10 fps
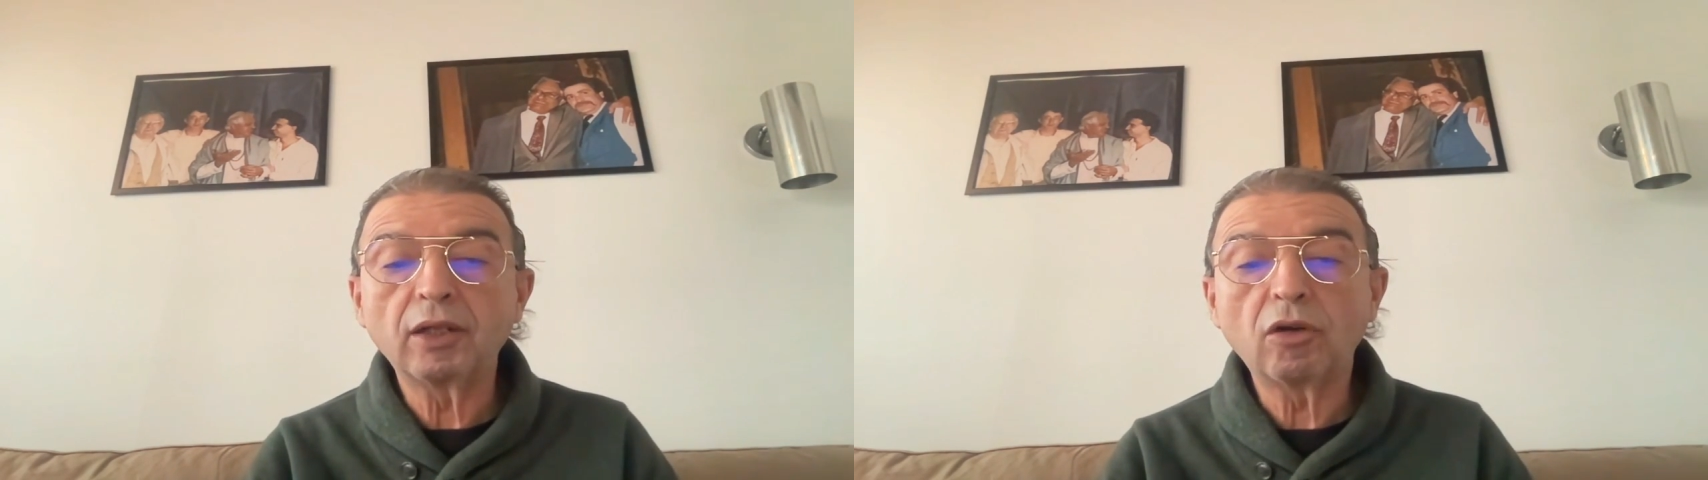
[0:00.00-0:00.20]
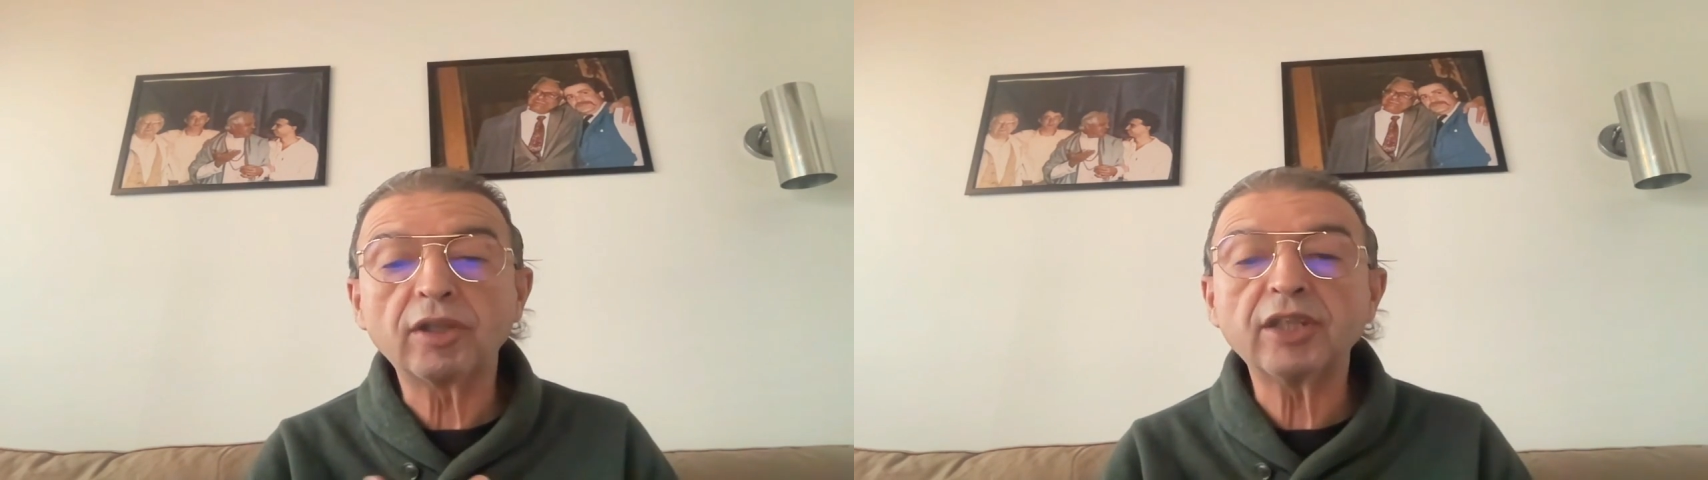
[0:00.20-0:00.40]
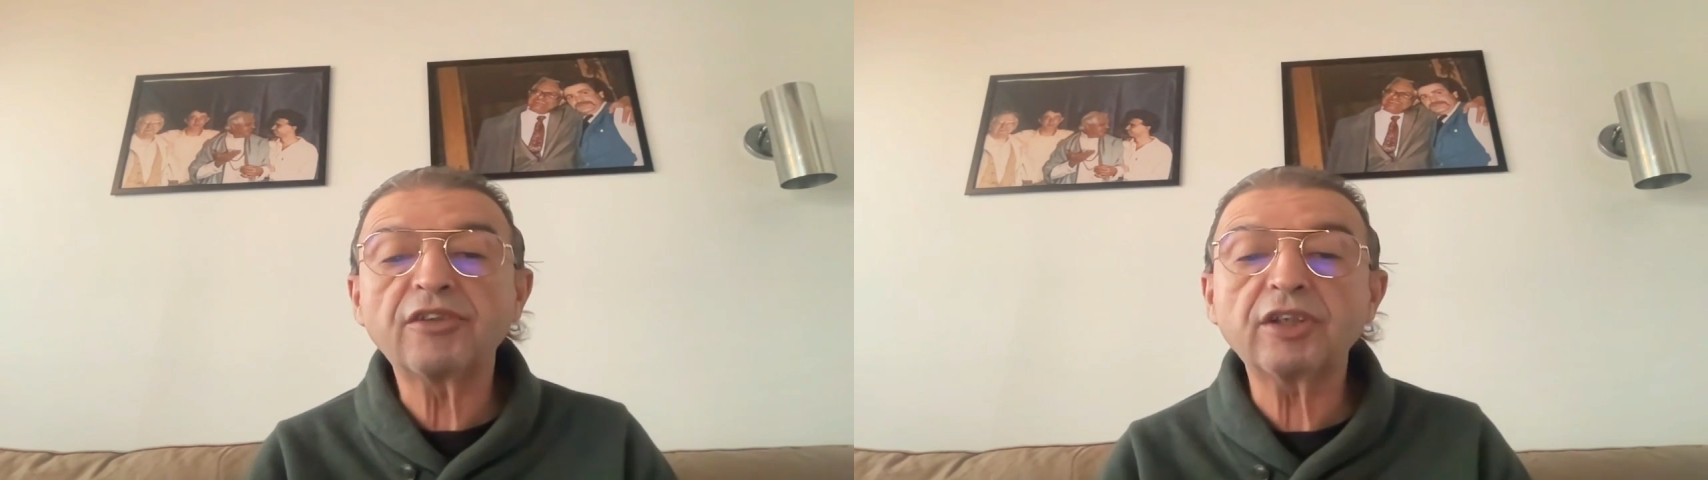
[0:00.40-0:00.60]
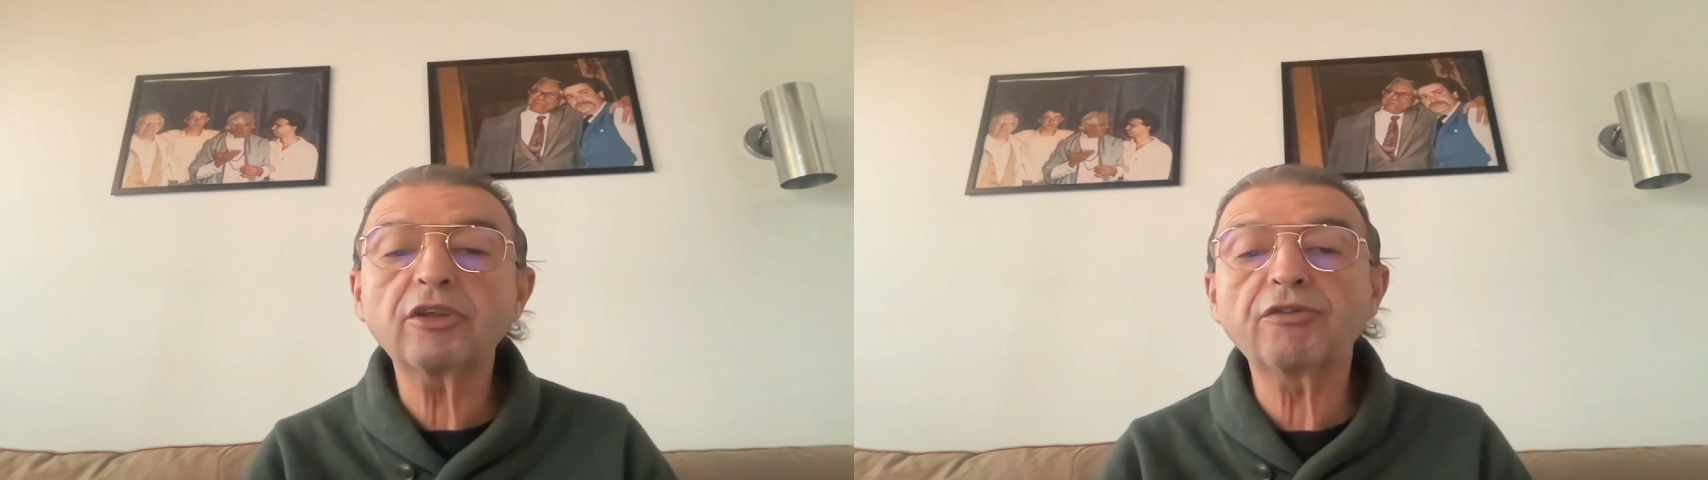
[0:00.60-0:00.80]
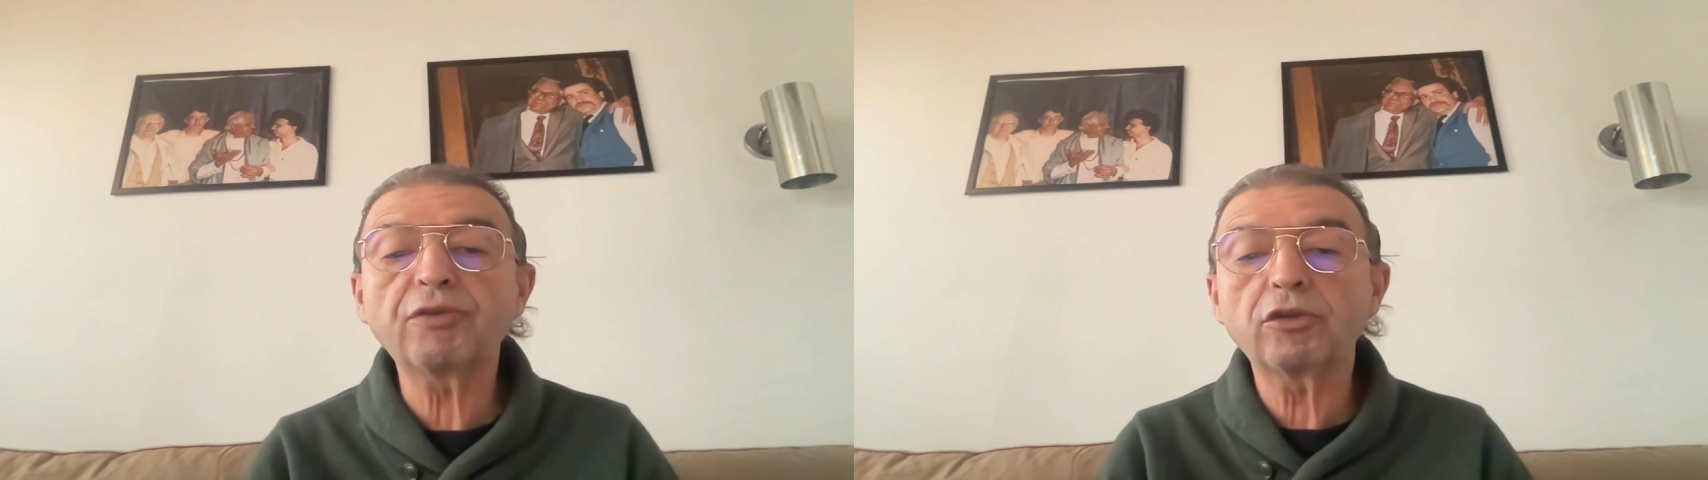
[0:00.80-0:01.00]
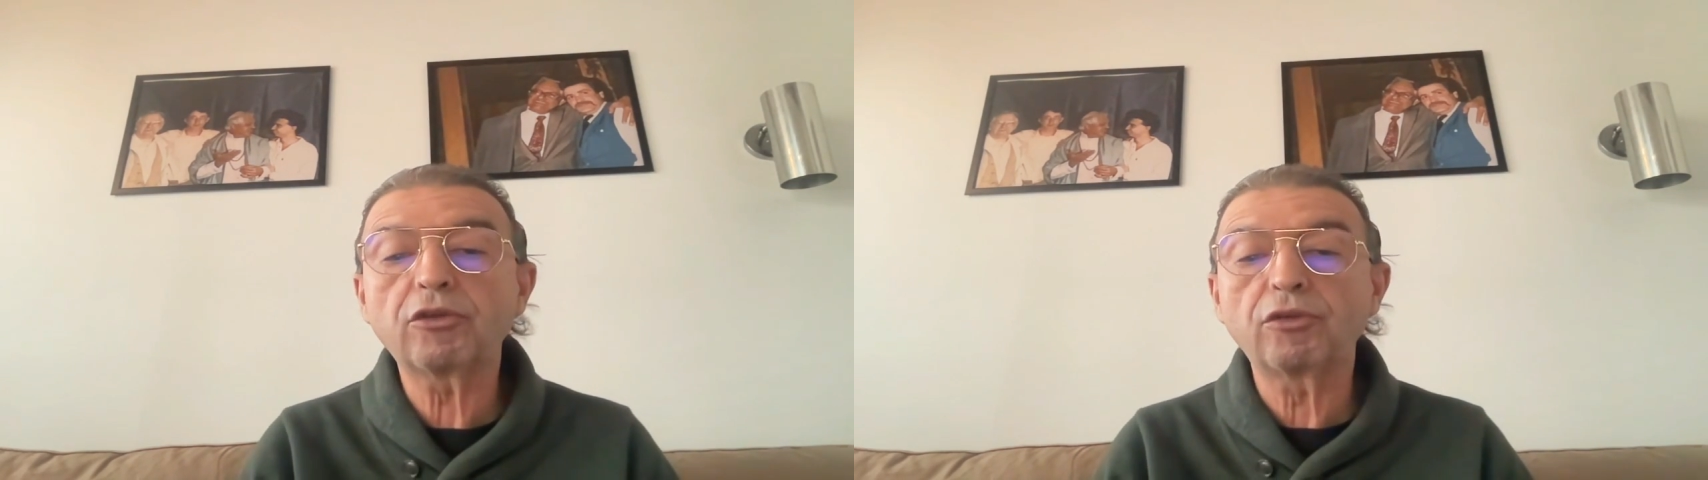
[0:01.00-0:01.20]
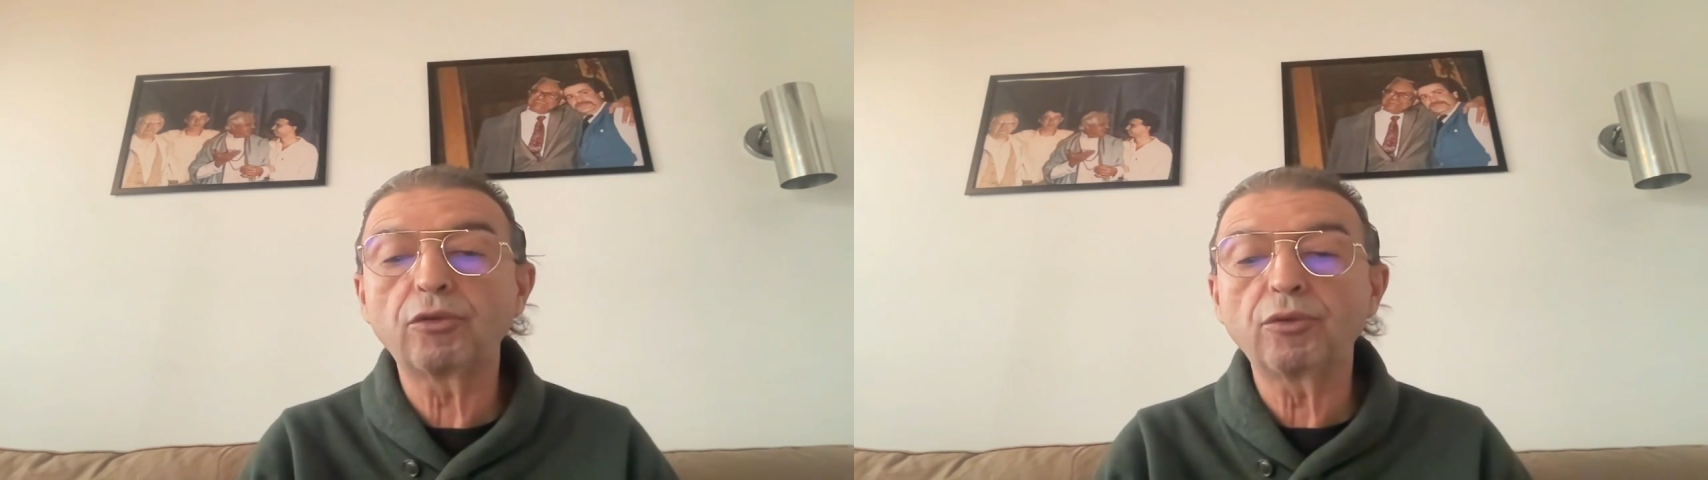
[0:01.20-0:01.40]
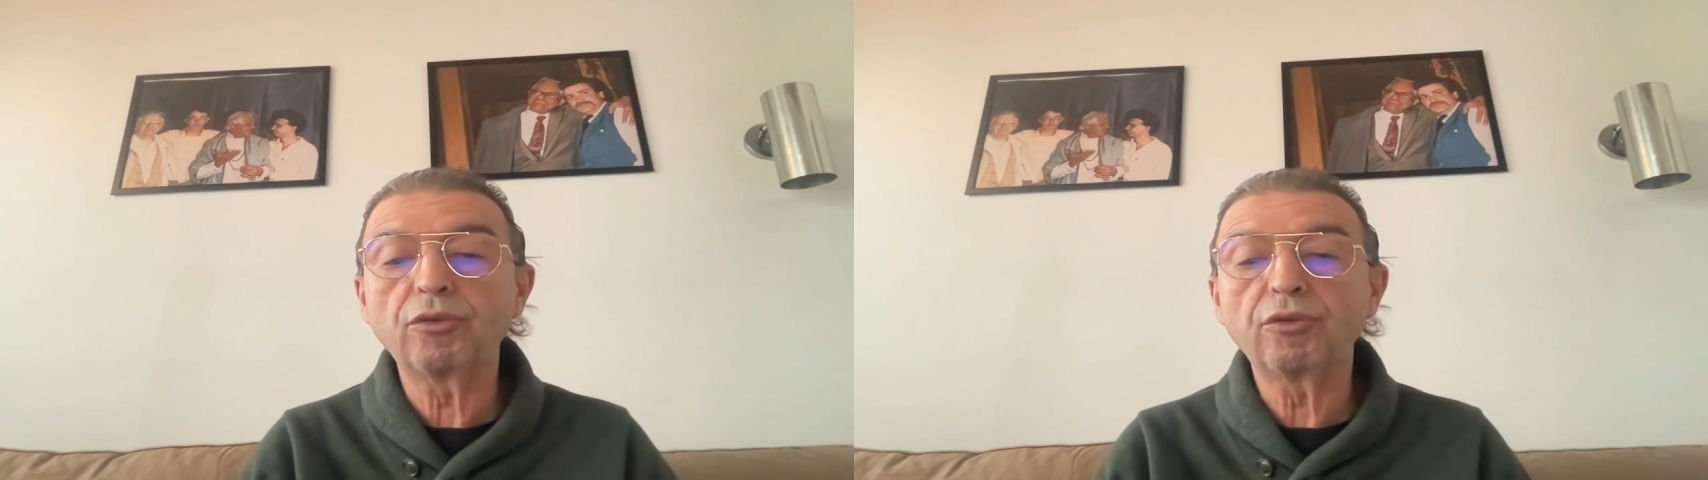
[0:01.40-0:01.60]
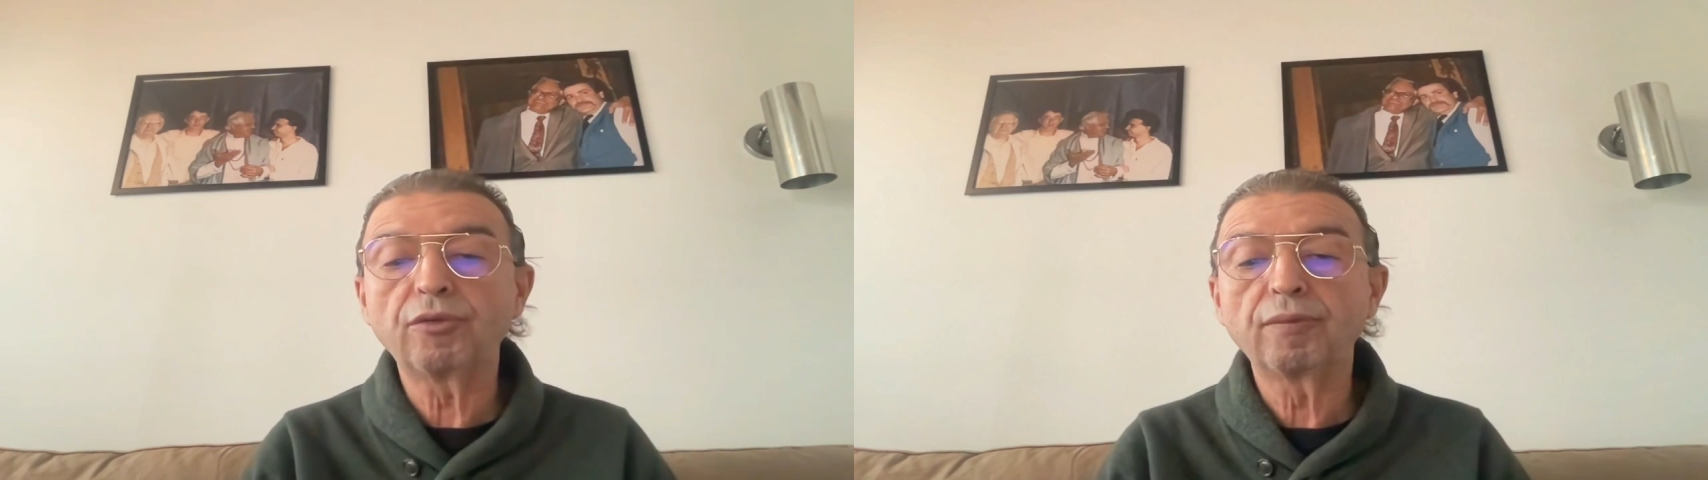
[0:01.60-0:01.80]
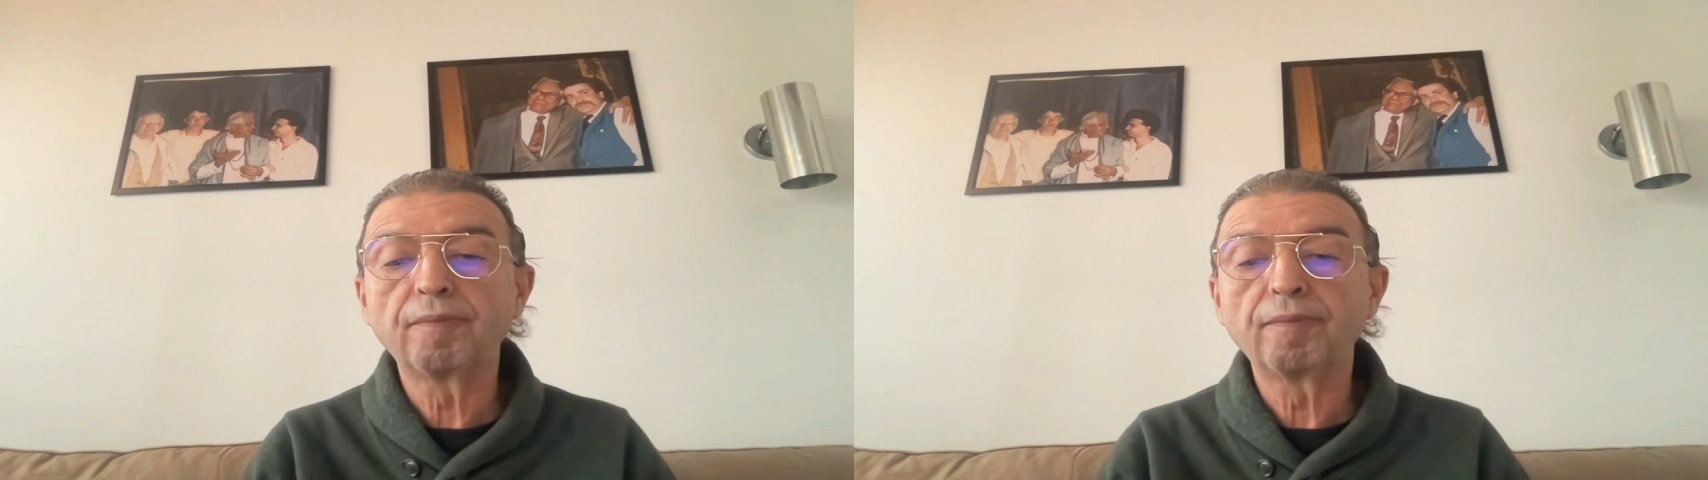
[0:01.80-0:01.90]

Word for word: on the search for truth,